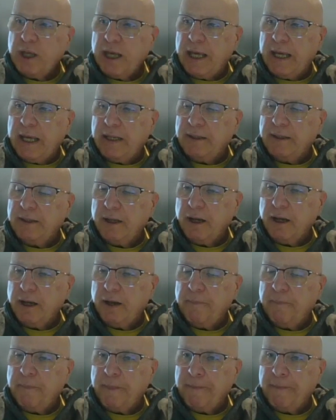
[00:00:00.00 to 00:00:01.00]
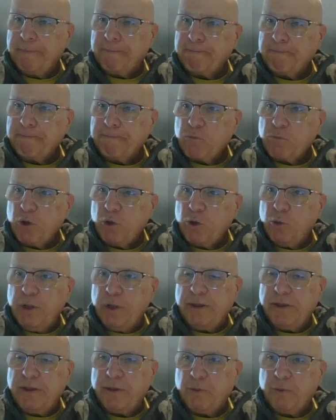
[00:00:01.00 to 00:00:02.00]
And
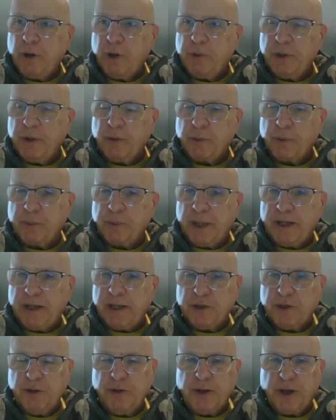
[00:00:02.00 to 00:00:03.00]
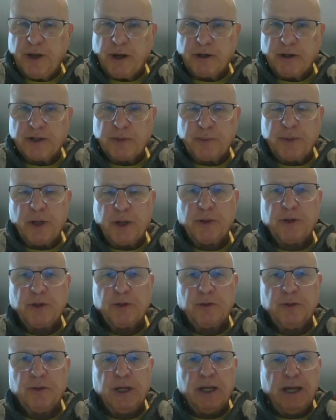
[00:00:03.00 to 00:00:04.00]
what we were planning to do there is to be able
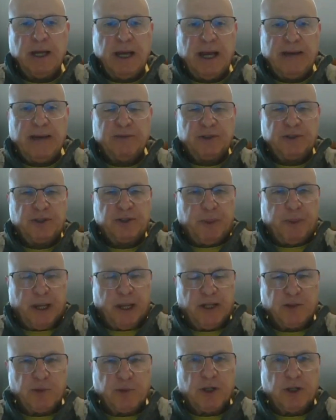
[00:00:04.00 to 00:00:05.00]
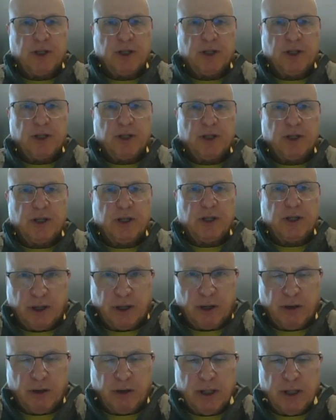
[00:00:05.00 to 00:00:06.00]
to have a space where you could come a
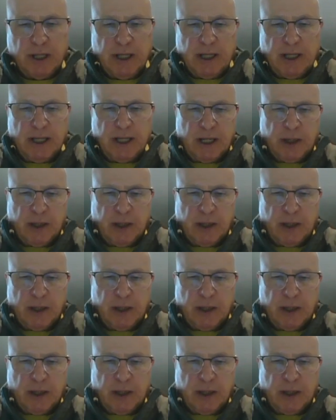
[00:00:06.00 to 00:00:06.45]
cocktail.